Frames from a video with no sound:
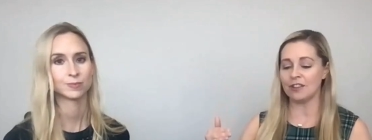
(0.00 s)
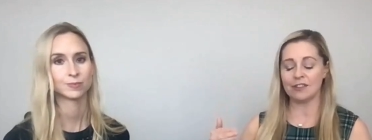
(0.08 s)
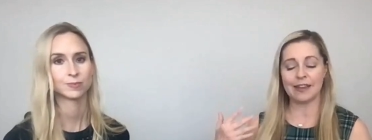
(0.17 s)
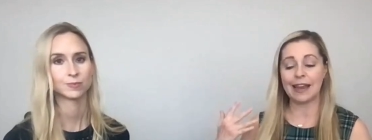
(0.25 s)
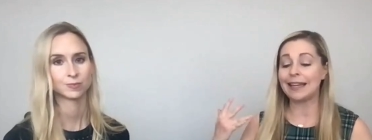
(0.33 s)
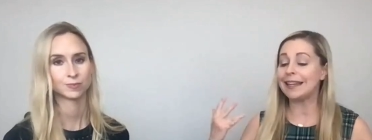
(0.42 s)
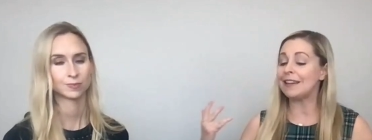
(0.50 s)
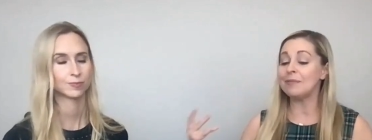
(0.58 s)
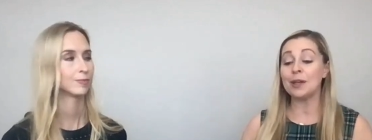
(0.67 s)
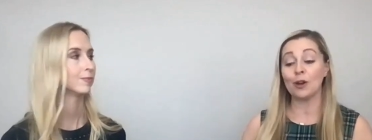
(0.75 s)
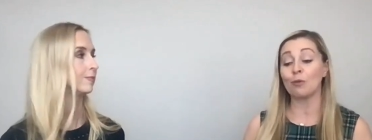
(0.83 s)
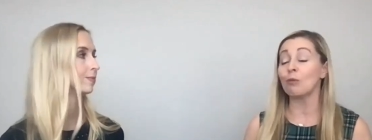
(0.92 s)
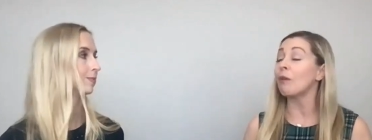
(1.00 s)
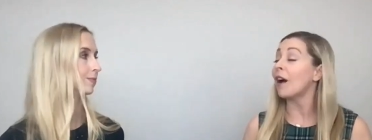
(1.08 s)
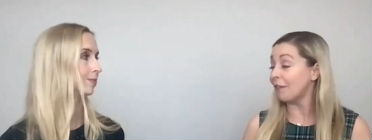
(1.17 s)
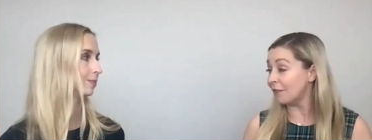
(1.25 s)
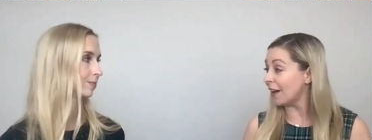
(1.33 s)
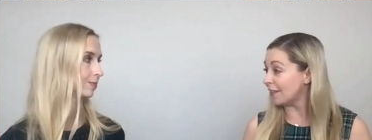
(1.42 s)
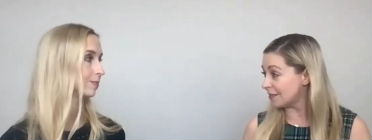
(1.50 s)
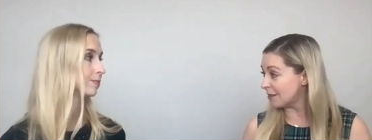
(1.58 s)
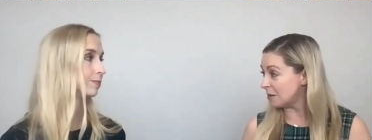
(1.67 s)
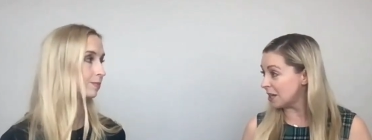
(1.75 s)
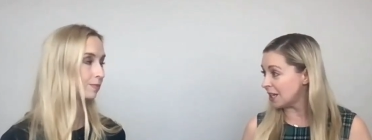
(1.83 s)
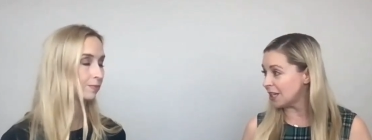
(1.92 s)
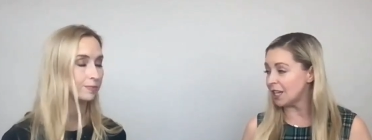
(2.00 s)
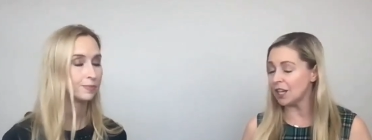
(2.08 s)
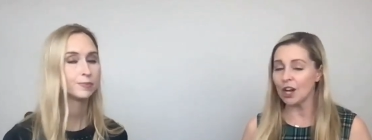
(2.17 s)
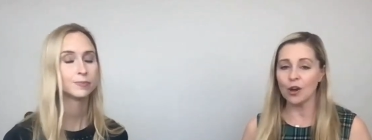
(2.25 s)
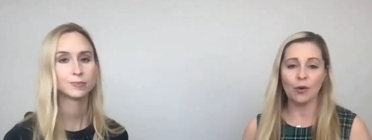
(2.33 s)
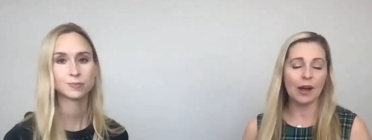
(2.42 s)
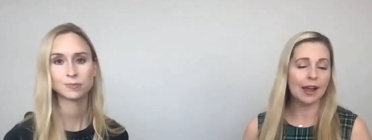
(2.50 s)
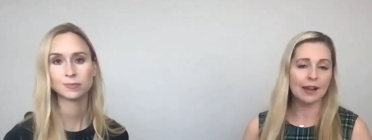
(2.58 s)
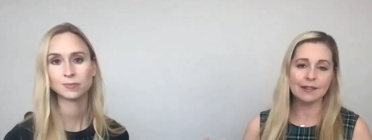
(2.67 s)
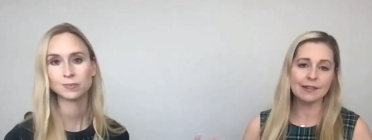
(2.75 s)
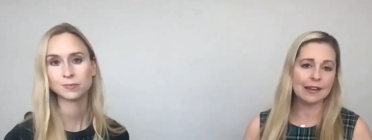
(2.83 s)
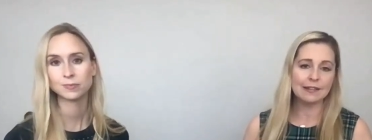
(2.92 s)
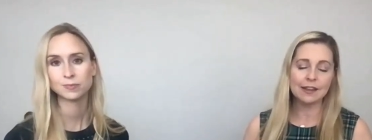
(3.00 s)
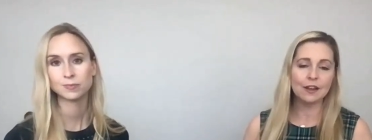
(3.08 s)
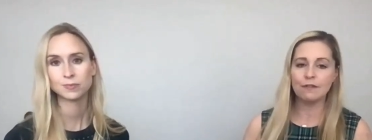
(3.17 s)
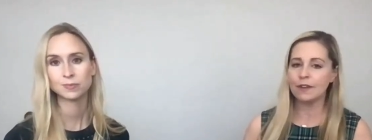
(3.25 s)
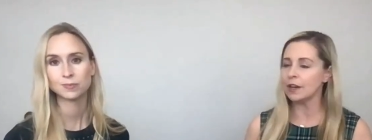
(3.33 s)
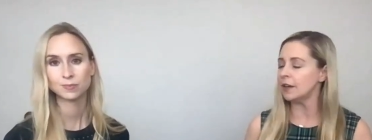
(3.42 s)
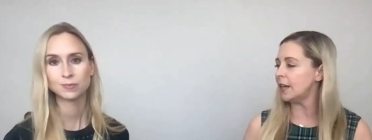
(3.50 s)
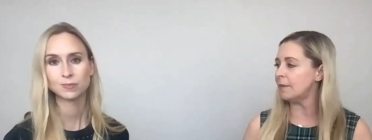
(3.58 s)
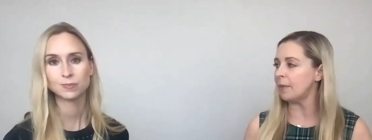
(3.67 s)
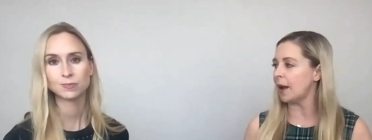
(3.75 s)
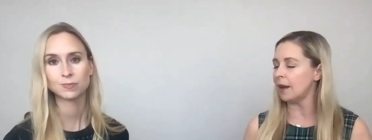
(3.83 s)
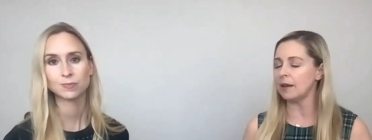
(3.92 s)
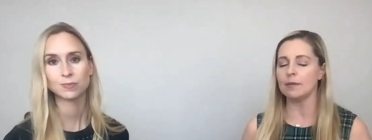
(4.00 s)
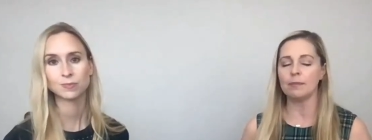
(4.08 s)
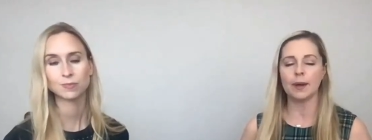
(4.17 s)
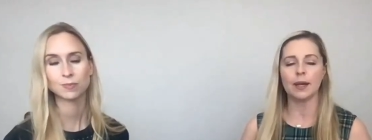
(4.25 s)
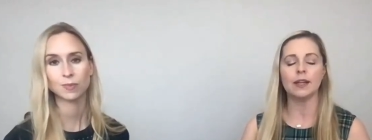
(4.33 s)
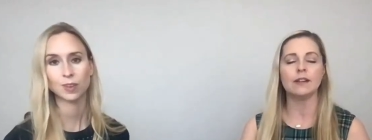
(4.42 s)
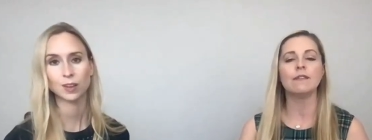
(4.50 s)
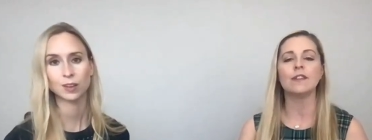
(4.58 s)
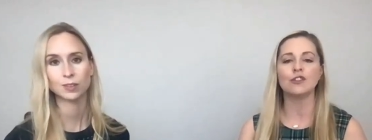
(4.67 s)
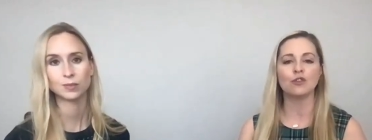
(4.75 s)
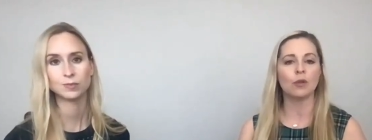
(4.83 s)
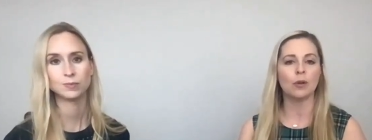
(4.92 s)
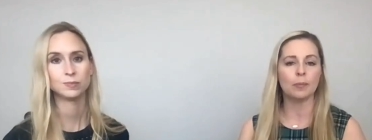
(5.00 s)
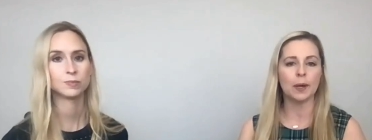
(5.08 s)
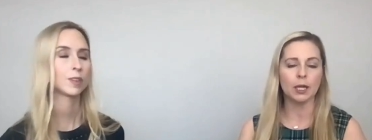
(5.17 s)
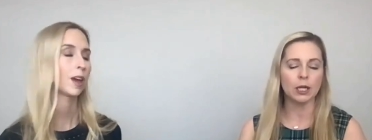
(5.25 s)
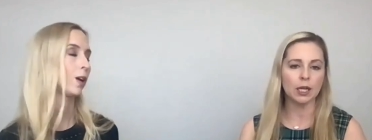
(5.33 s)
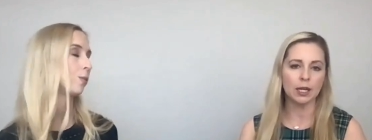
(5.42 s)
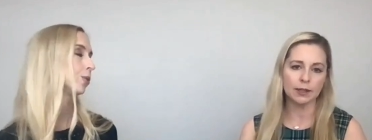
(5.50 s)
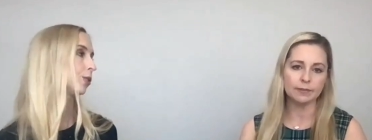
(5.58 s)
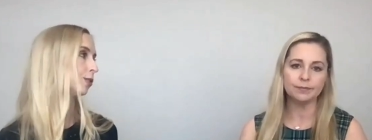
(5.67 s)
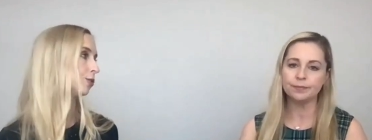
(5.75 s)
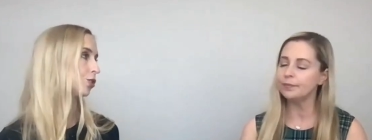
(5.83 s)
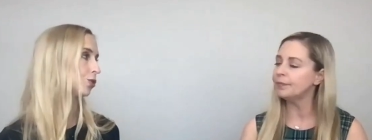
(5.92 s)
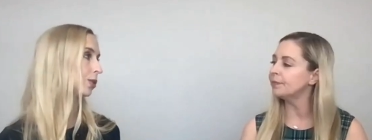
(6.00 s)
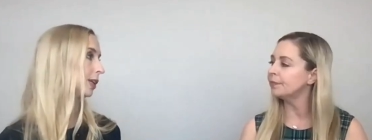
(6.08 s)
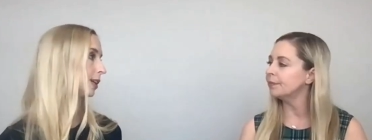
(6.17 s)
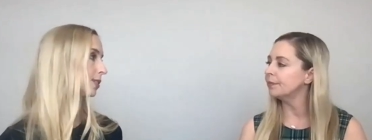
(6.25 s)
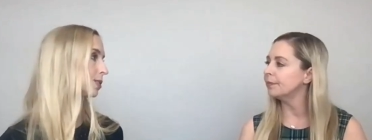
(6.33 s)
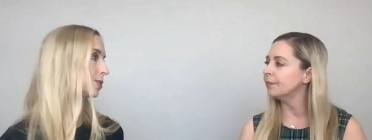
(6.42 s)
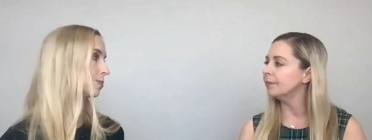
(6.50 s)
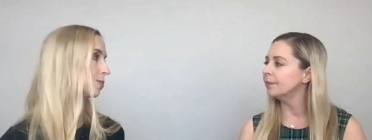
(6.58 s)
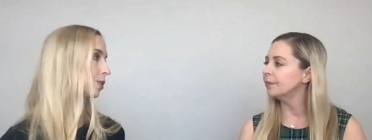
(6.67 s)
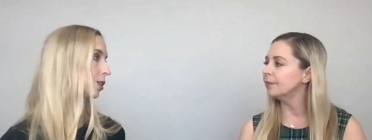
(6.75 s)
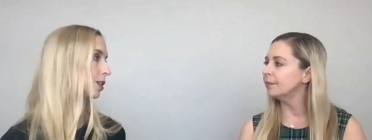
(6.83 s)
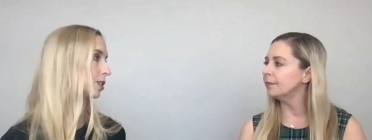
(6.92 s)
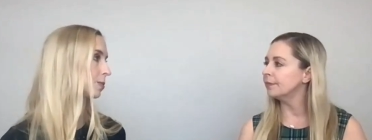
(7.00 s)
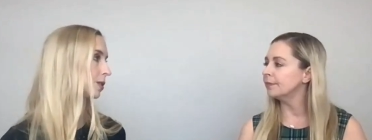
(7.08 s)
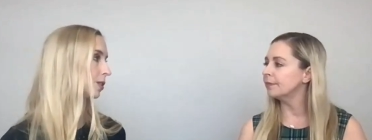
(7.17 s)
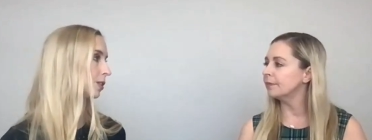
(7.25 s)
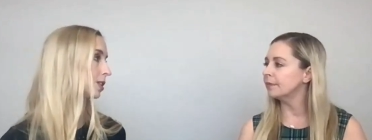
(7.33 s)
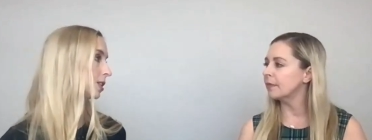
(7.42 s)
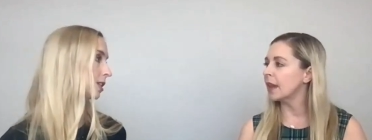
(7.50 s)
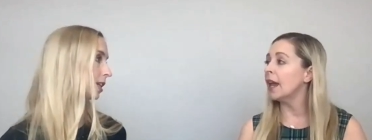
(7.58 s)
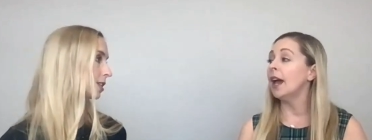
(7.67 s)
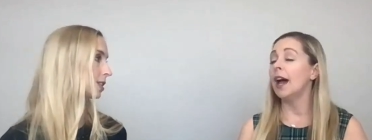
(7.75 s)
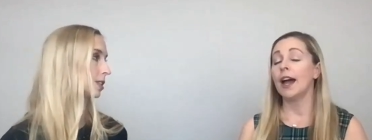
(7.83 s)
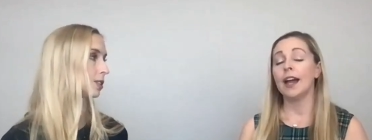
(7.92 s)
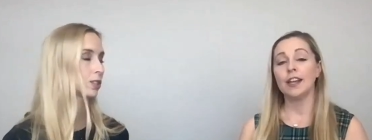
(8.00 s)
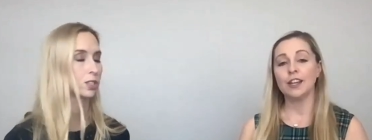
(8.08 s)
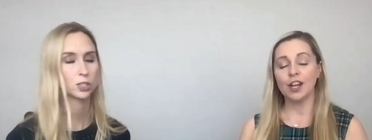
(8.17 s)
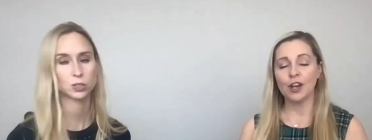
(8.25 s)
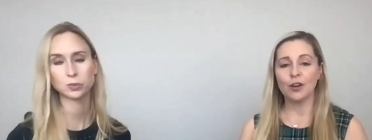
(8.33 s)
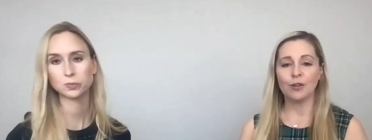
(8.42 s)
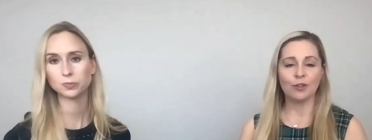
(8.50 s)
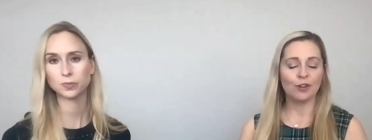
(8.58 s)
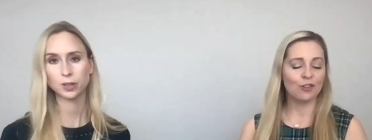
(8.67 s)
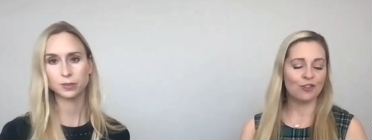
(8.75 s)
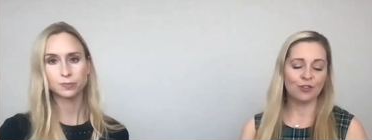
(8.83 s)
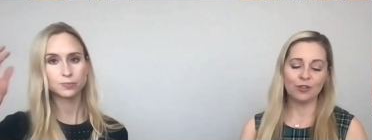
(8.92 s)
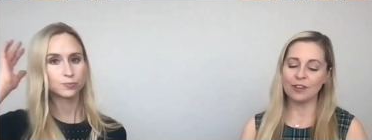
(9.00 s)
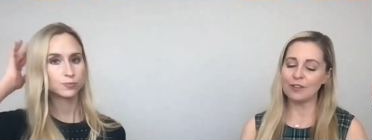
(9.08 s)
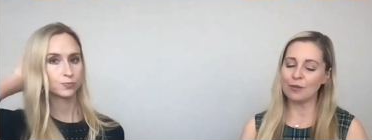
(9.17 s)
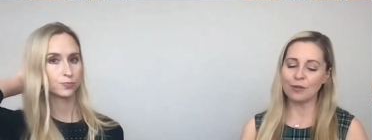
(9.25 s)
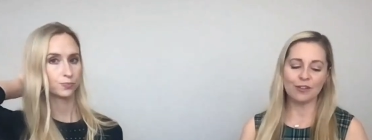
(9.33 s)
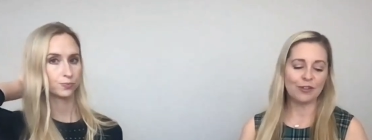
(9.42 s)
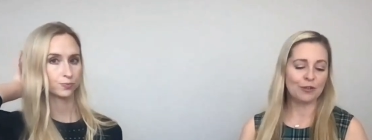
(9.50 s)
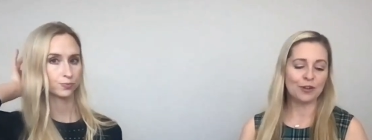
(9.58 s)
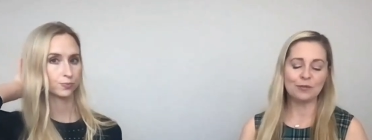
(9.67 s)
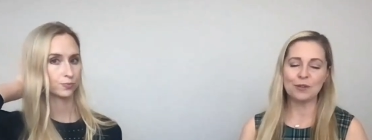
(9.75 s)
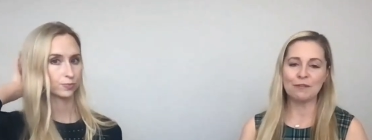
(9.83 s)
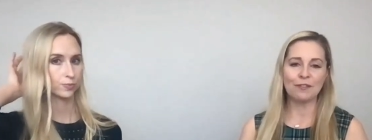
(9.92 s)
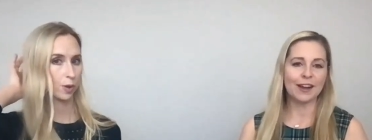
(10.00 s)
Speaker 1: just say, give me a mm-hmm. rough estimate. Mm-hmm. You know, it's it's going to vary by by individual. Mm-hmm. But I wonder um,
Speaker 2: if Julie has a good
Speaker 1: estimate, at least in Texas. I know too. Nurse yeah. Julie's always mm-hmm. so good with the